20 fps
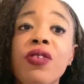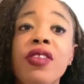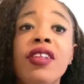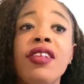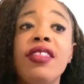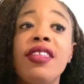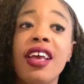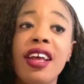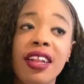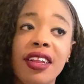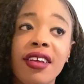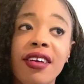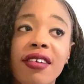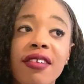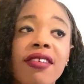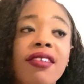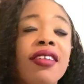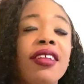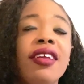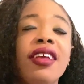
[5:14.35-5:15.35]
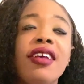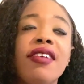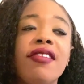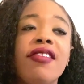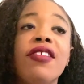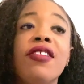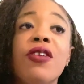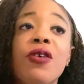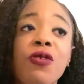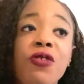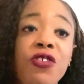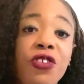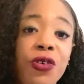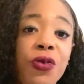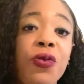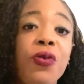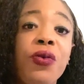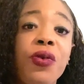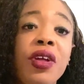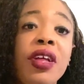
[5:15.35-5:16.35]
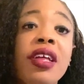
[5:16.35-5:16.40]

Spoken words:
to tell you. It's no joke.